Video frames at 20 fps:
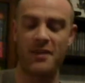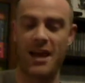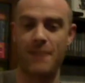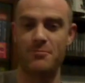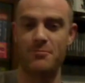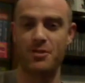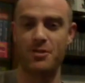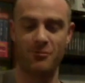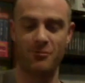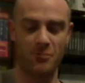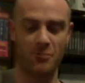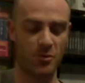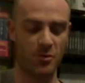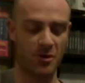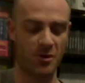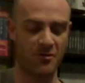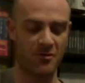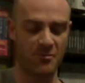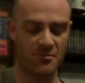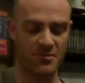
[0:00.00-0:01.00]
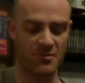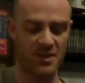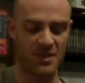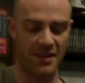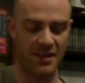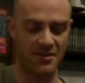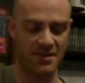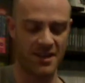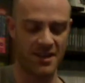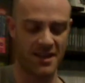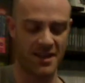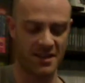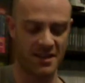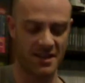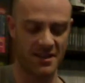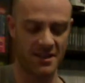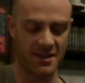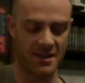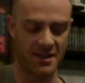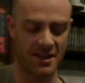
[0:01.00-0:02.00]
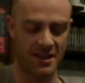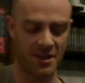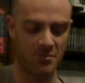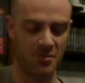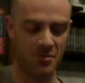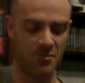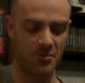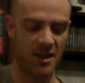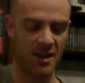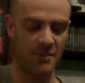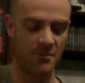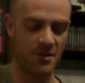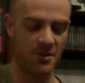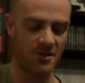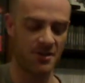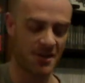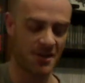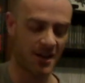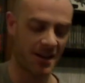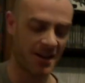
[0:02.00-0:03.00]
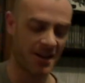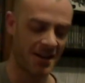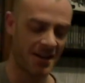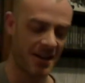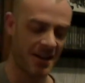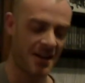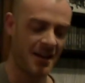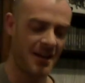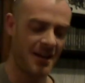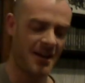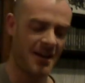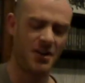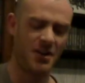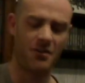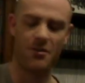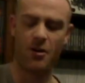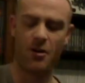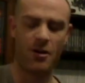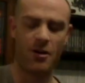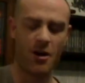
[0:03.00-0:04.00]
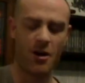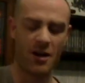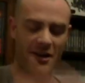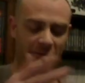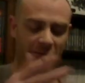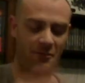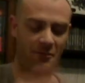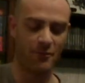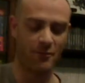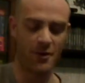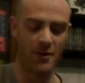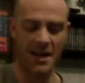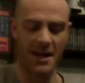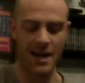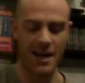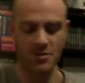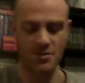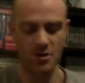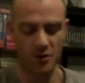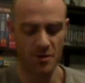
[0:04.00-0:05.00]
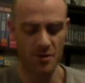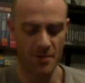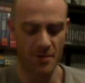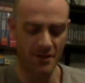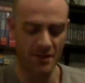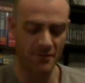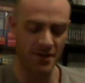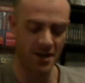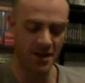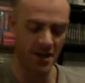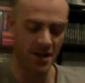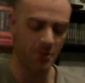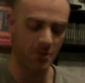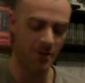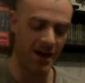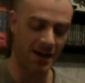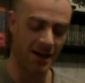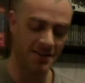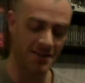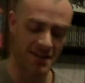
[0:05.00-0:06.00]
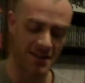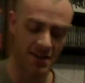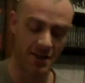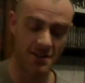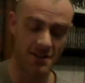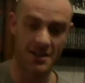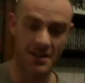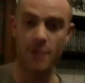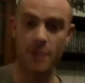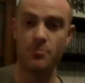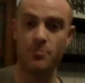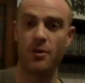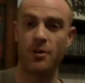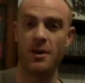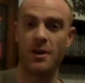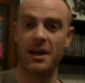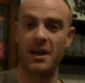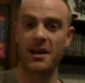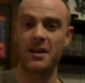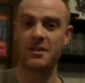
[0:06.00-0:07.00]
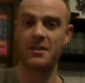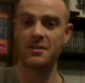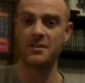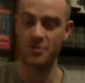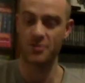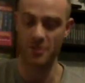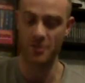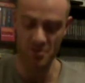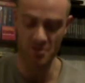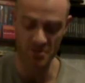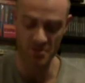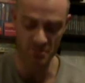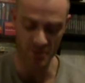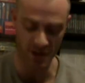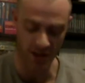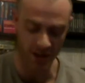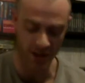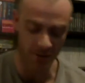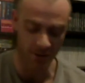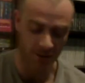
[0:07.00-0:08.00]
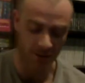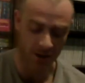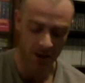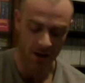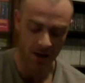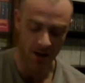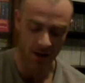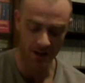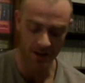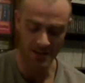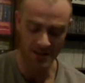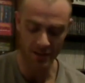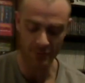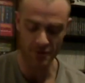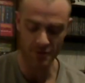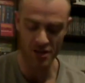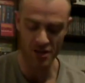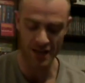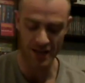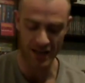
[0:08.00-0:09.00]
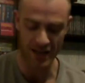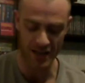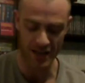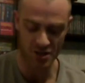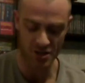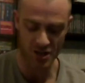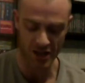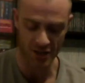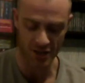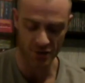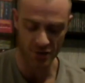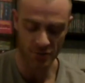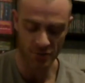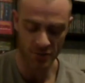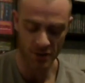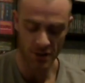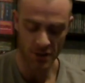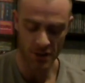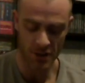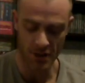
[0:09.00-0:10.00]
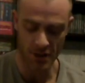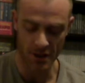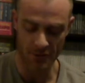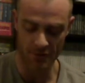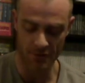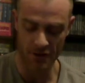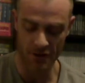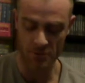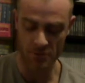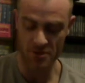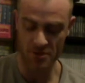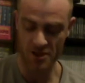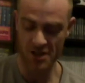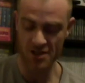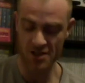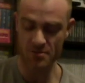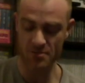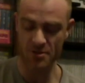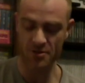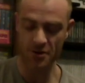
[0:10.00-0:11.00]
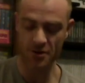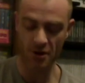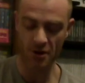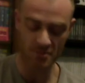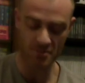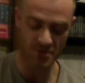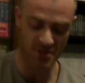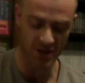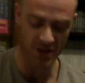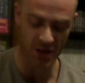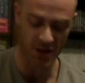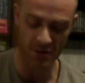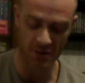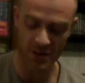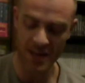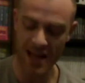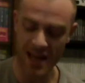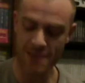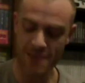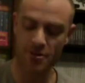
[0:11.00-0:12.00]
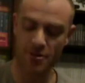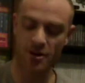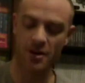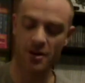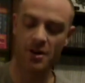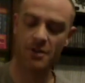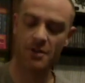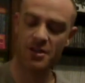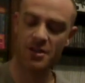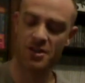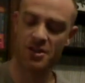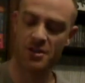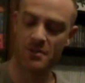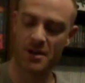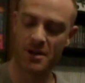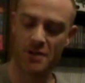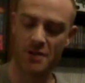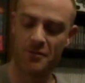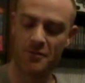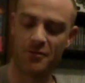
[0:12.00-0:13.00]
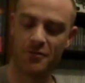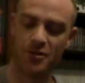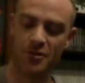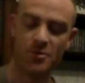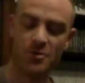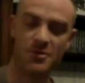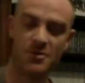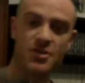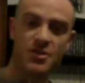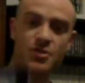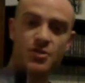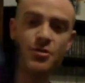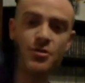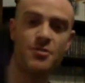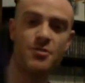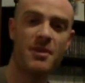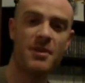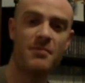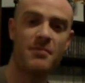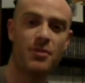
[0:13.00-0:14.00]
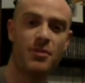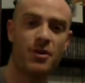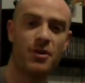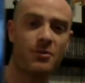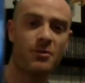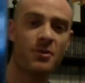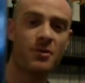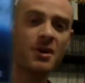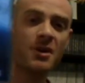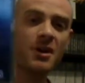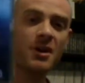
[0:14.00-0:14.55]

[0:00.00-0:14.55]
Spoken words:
games off him, but one of them's downstairs and needs cleaning up a bit. But I'll give him 3 games. He's already made a video about it. Like I said, I'll put a link in the description below. Definitely check out his channel, and if you'd like to see, subscribe. So the game I initially went over for was True Pinball,